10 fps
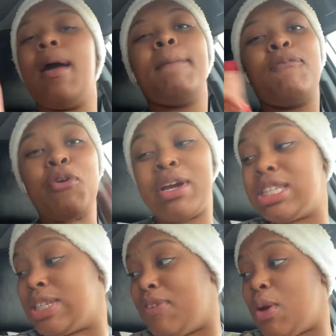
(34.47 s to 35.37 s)
Before we get
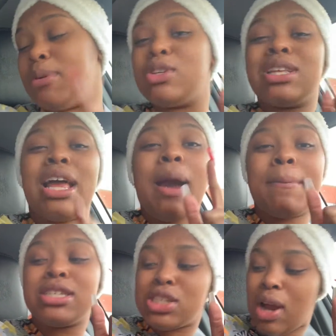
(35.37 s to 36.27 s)
to this video, be sure to like,
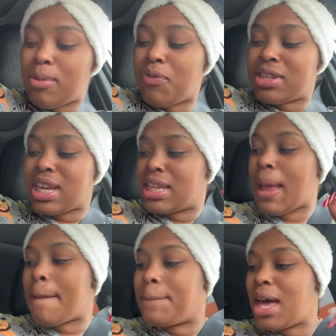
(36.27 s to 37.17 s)
comment, subscribe. Don't forget to hit
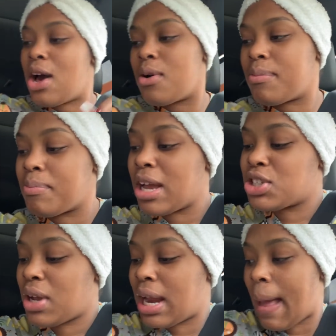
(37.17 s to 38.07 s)
that bell. Make
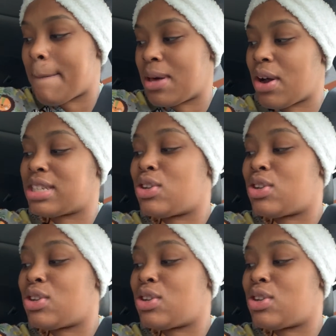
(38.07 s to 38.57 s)
sure you hit that bell, guys.